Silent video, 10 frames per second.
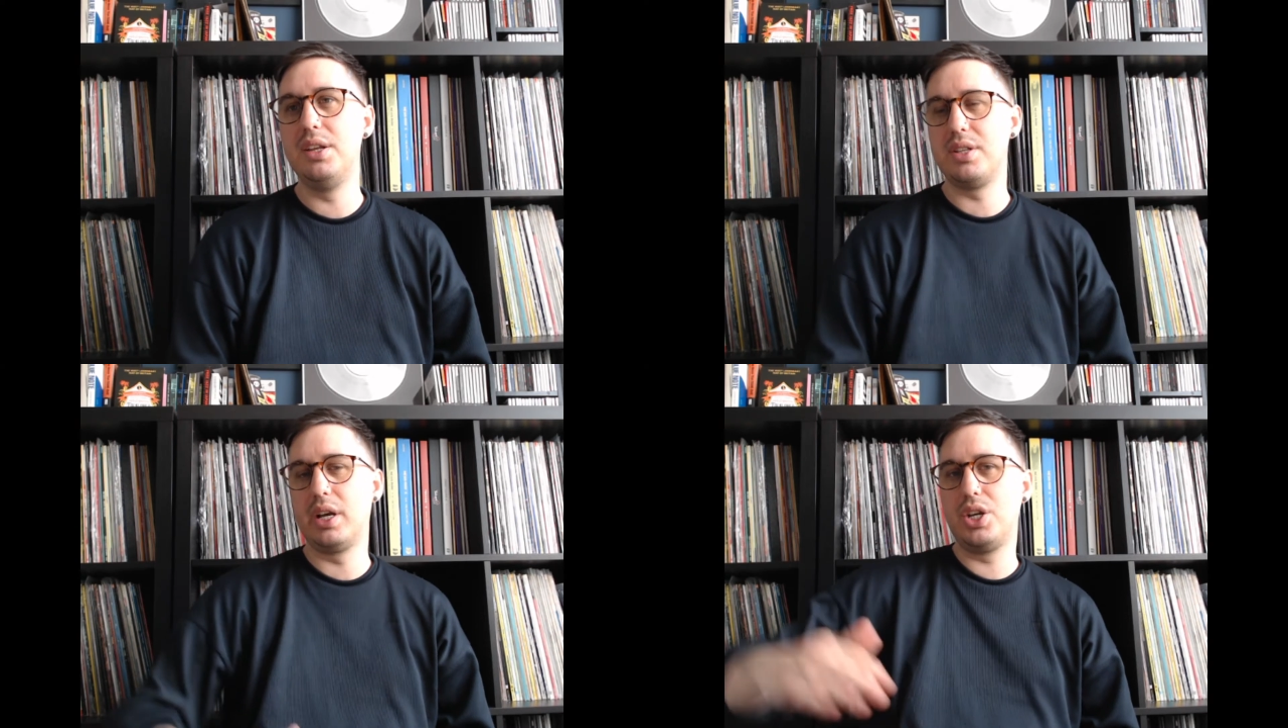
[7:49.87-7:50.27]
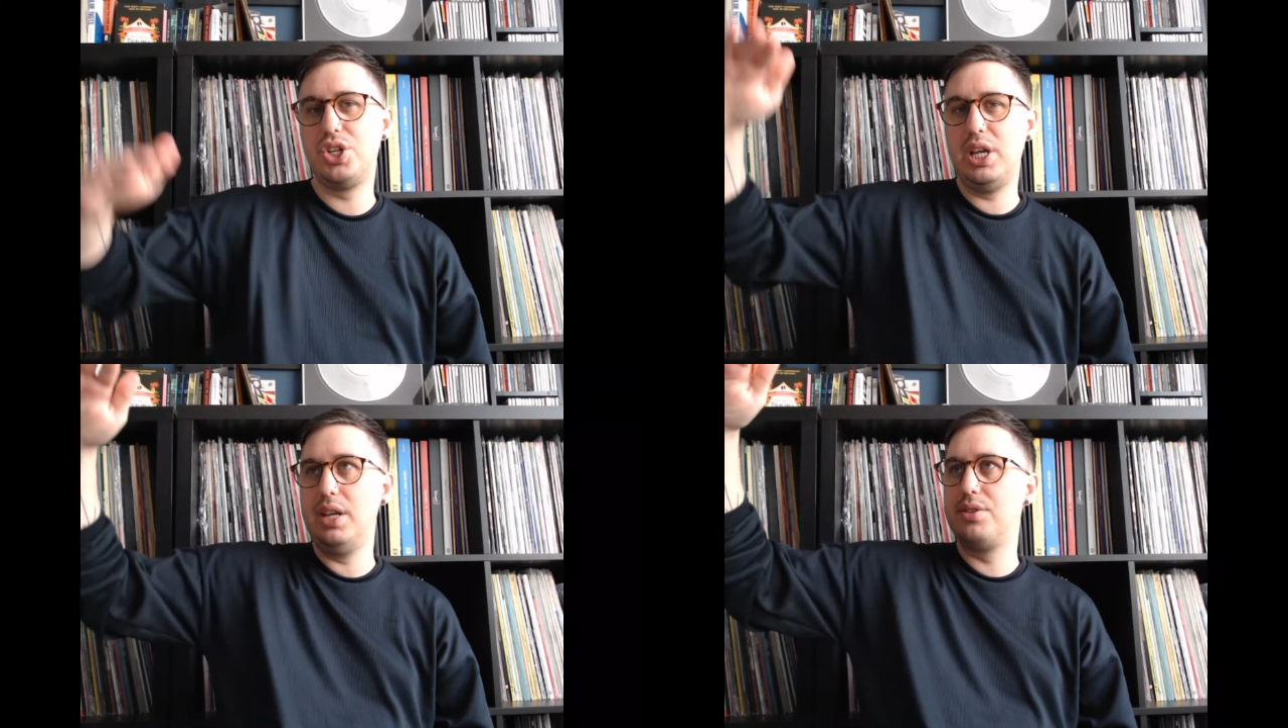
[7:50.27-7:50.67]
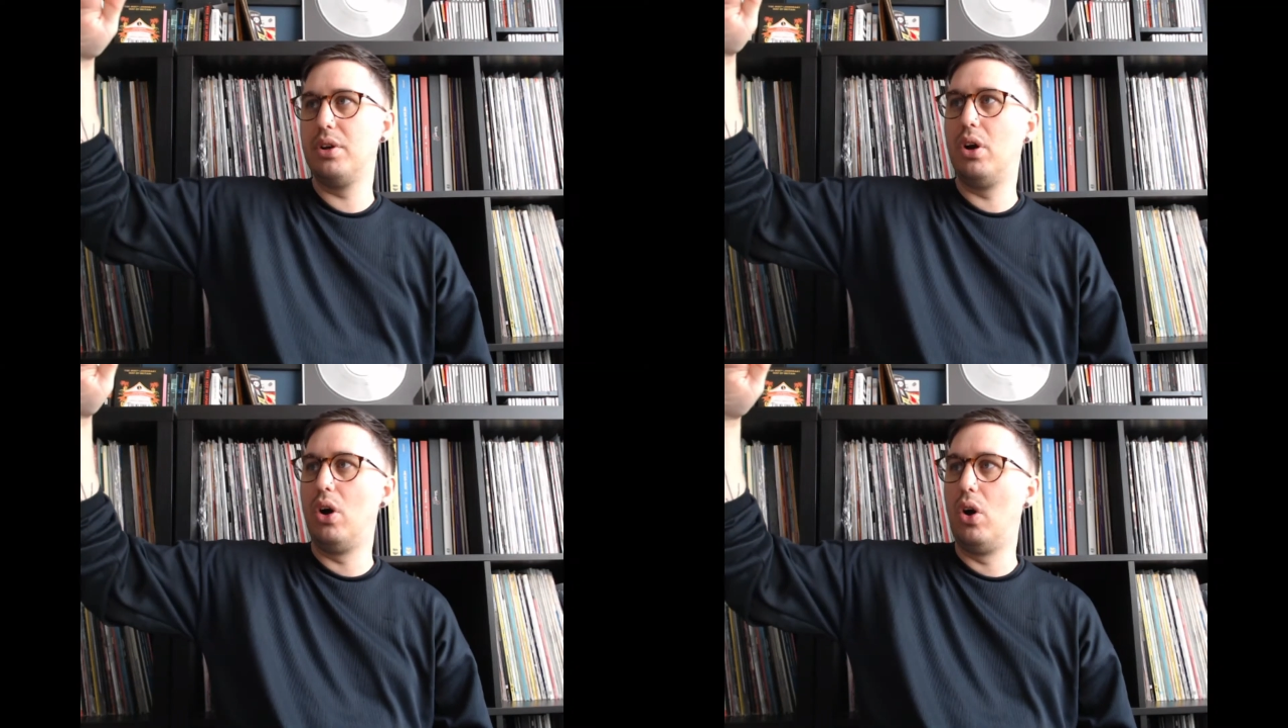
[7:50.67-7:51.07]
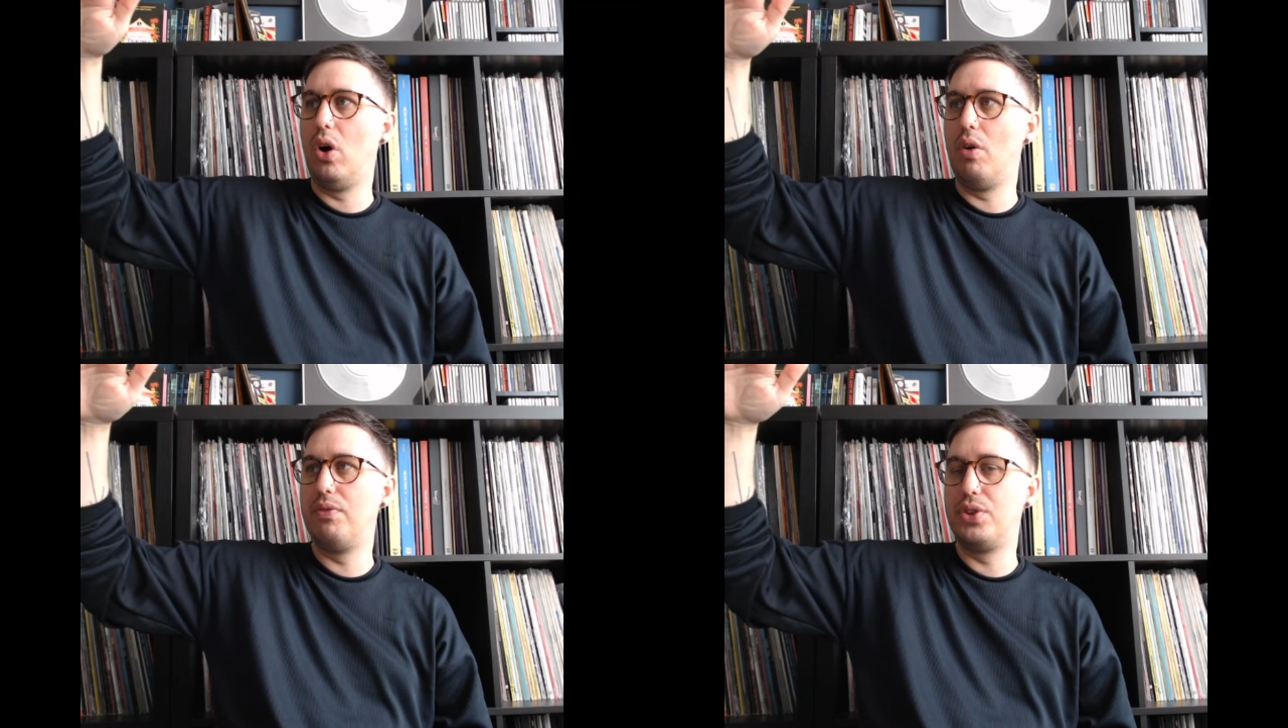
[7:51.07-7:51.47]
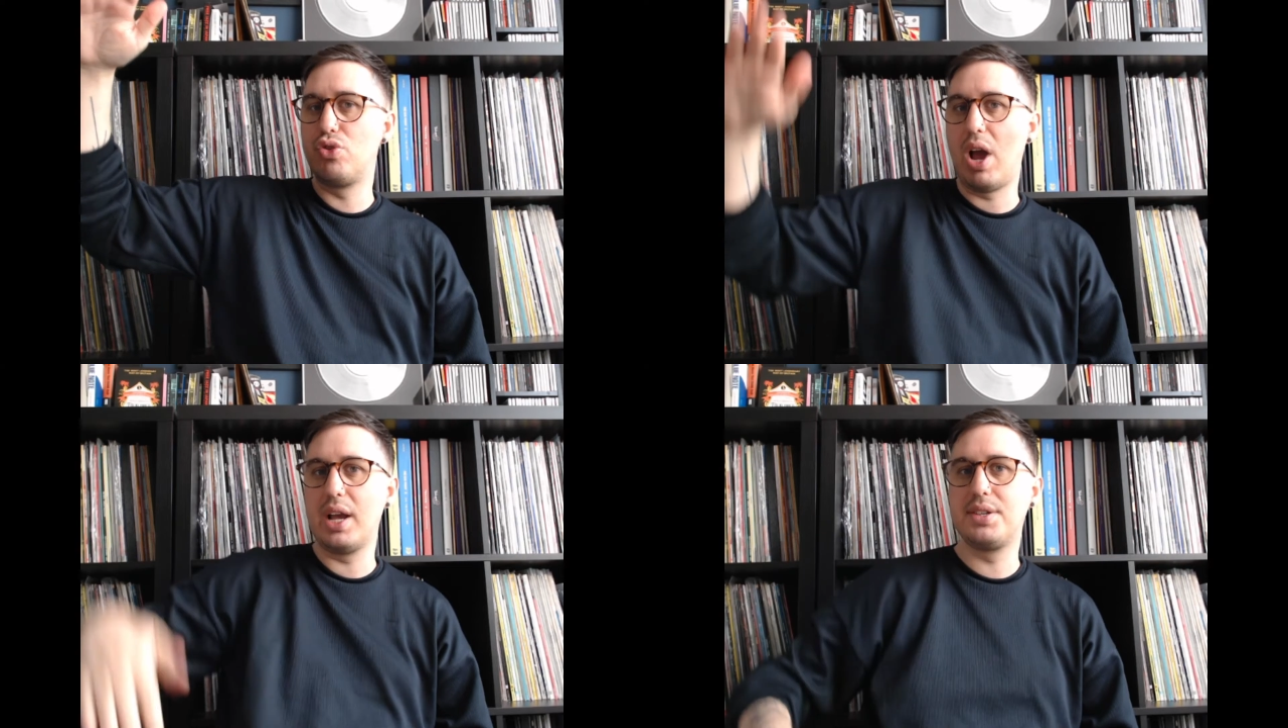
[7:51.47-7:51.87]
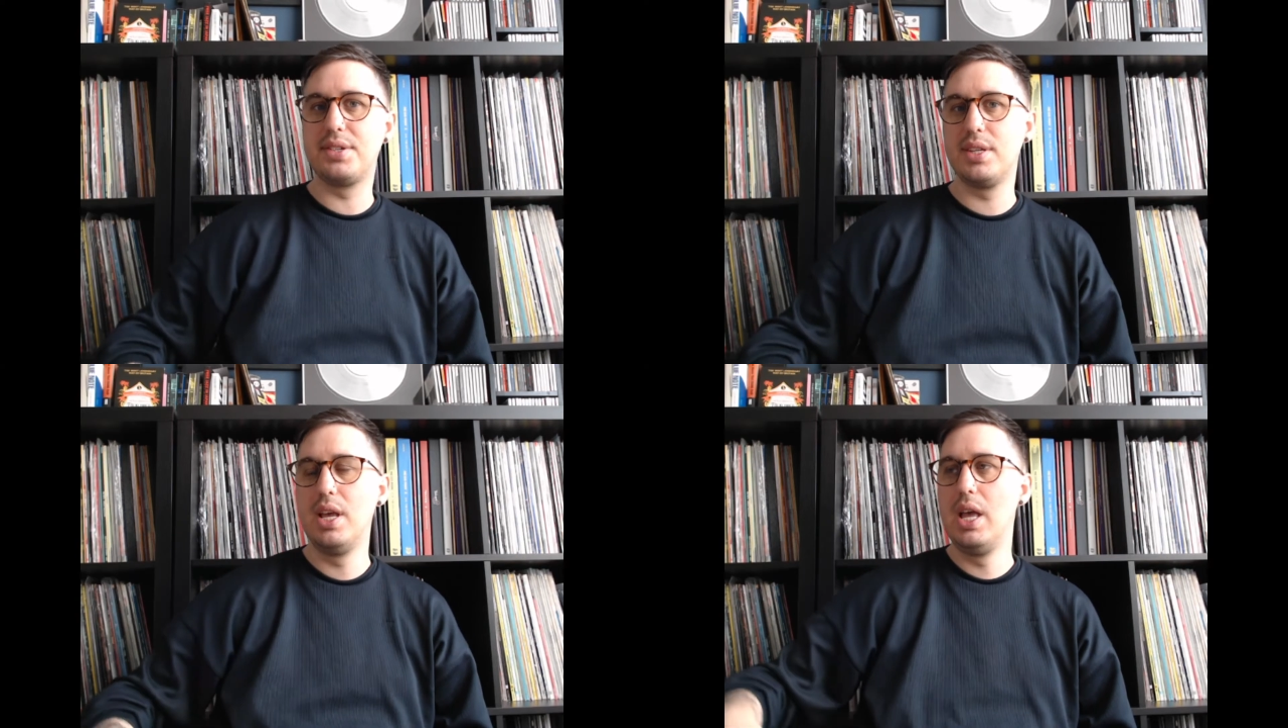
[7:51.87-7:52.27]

is like a sheet of the tracks